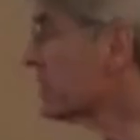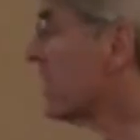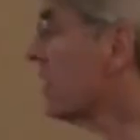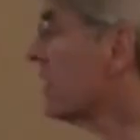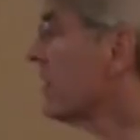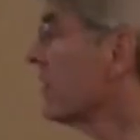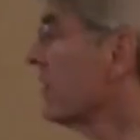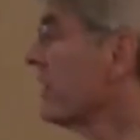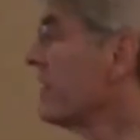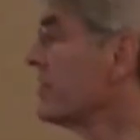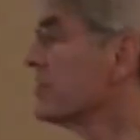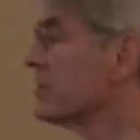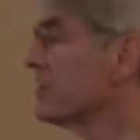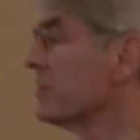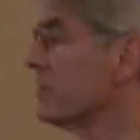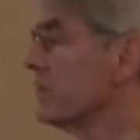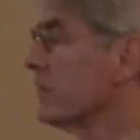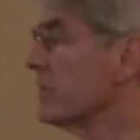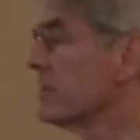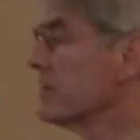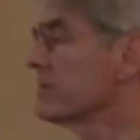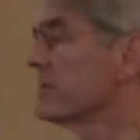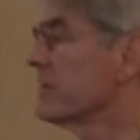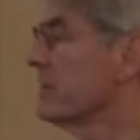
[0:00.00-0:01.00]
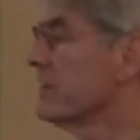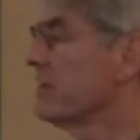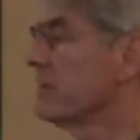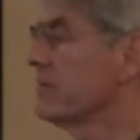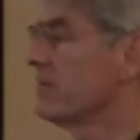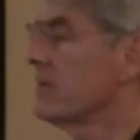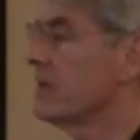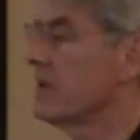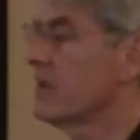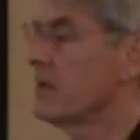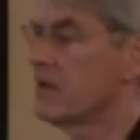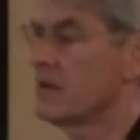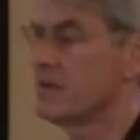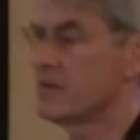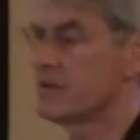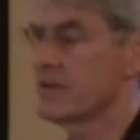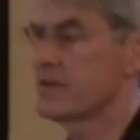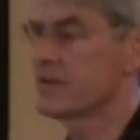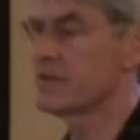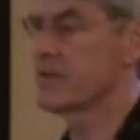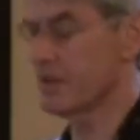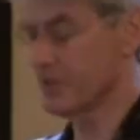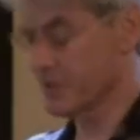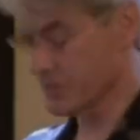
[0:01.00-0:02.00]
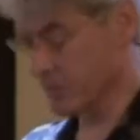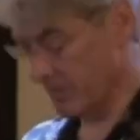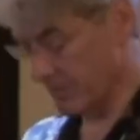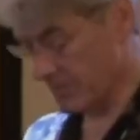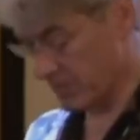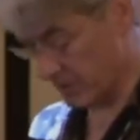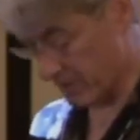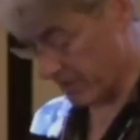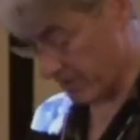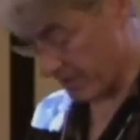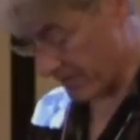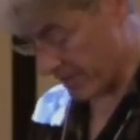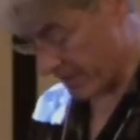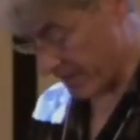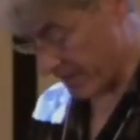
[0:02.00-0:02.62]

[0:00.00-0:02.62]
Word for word: and Toleration was, a, uh, as I said, a short book or